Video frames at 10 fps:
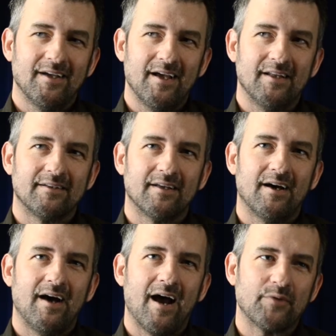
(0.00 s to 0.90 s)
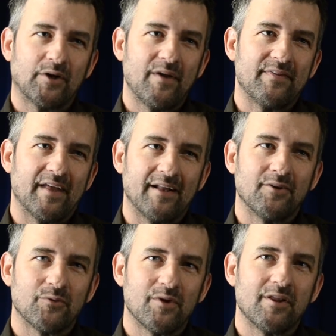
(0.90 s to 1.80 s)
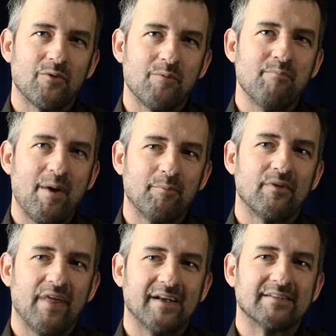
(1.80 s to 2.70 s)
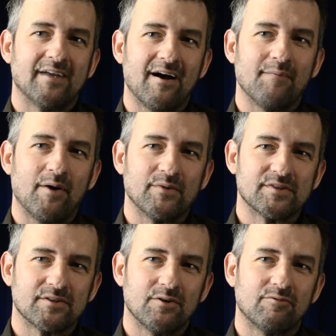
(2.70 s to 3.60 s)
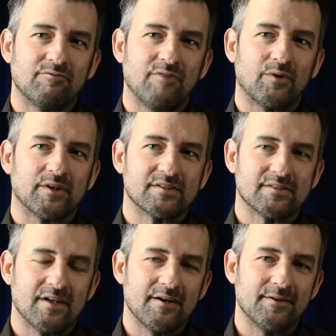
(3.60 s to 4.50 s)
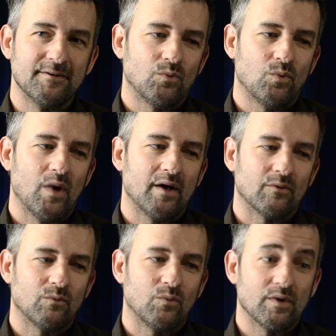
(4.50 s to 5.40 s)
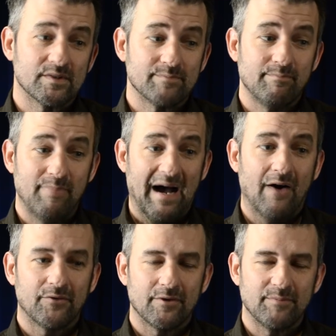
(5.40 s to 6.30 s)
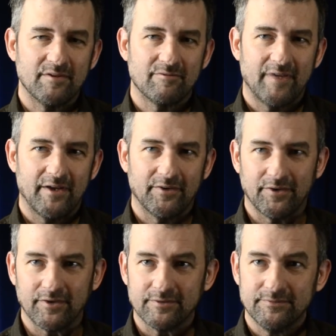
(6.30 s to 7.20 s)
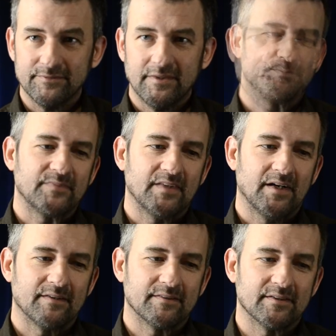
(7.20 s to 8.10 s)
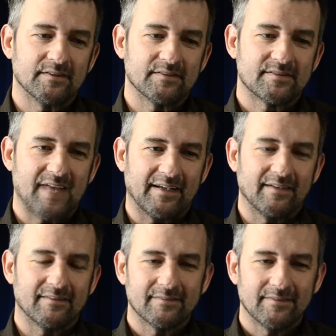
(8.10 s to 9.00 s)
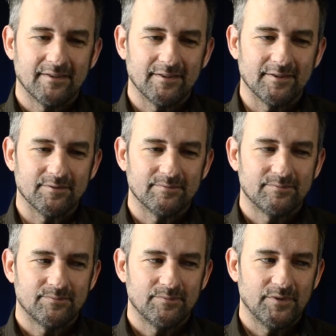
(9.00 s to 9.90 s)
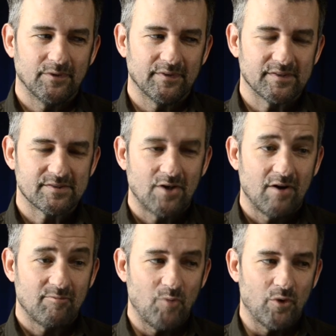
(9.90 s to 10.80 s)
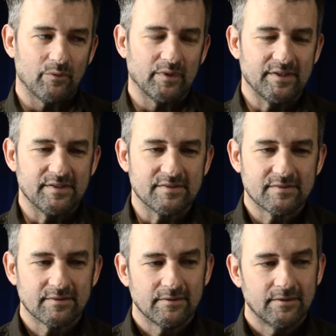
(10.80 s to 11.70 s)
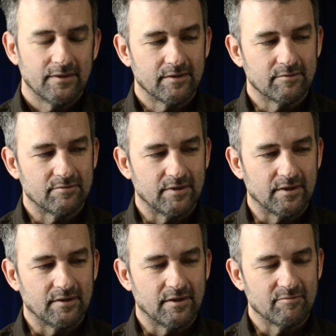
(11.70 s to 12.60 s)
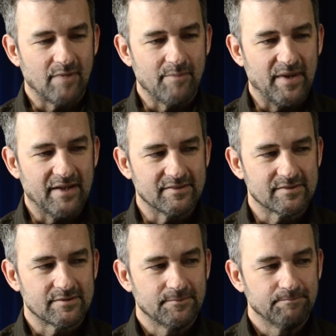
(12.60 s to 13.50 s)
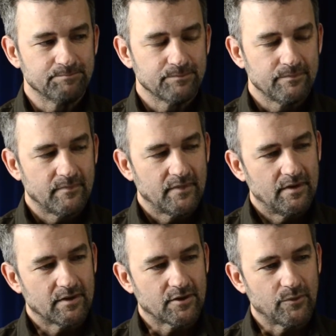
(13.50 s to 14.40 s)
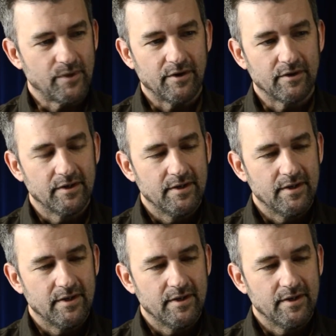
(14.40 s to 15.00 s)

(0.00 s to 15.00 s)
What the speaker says: And I regret that. I don't really remember that time. I was so focused on what was bound to be failure on the second, on the sophomore release of my band's career.